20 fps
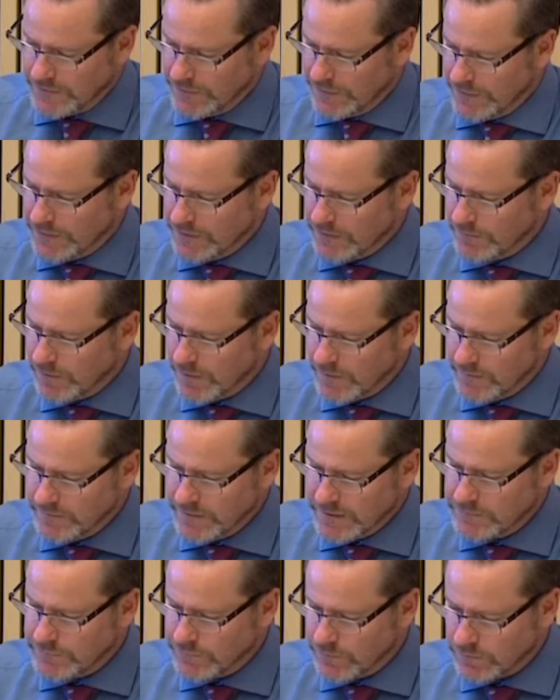the lending by the
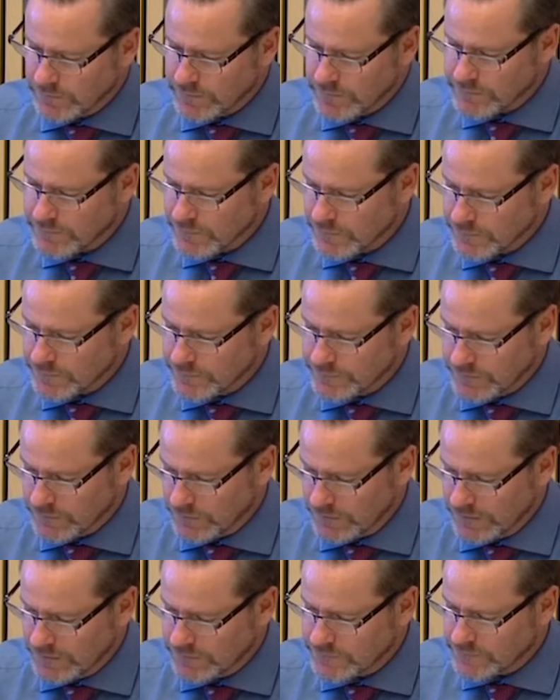Big Four to the fossil
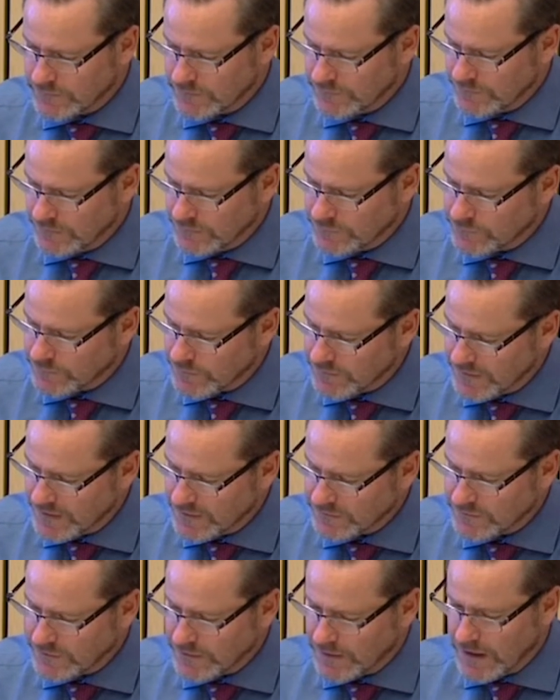fuel industry since
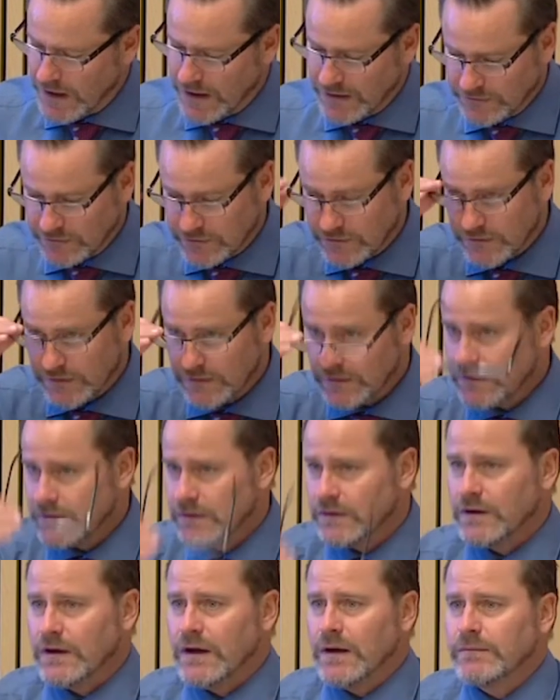2008.
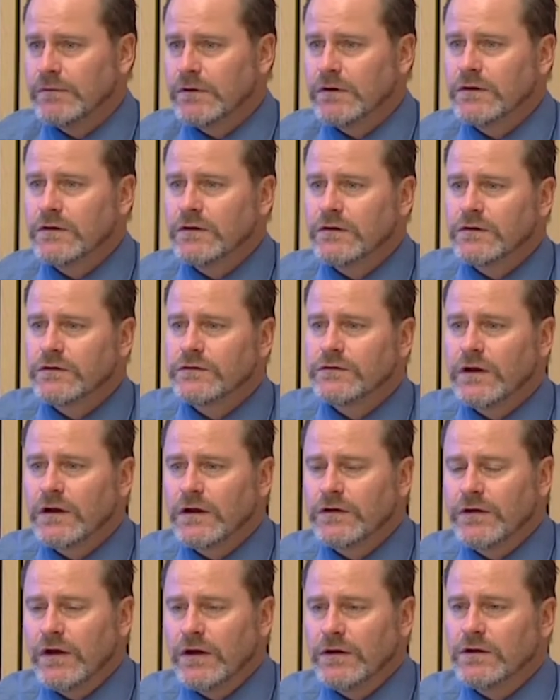Could you just tell
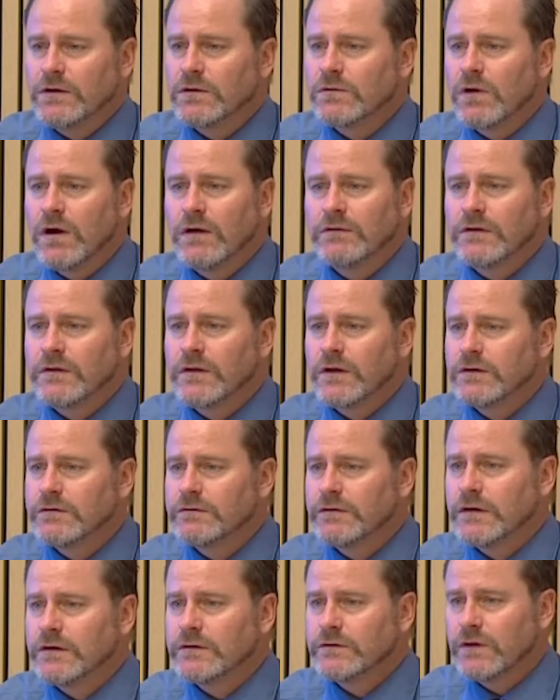us how you arrived at those
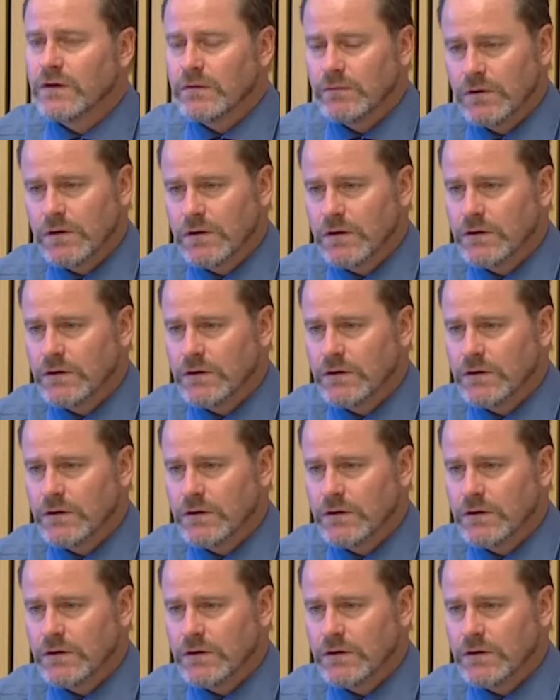figures, like what